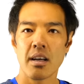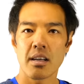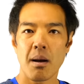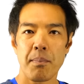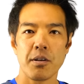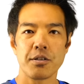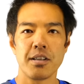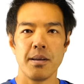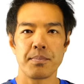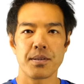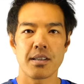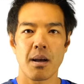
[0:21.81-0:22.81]
a couple of
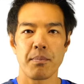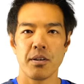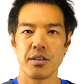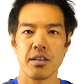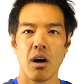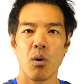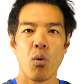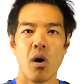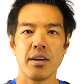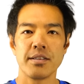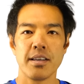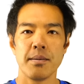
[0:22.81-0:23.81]
tips, a couple of
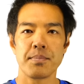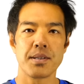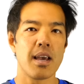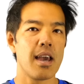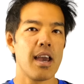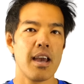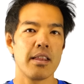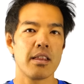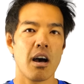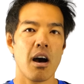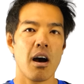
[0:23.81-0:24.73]
DIY tips, and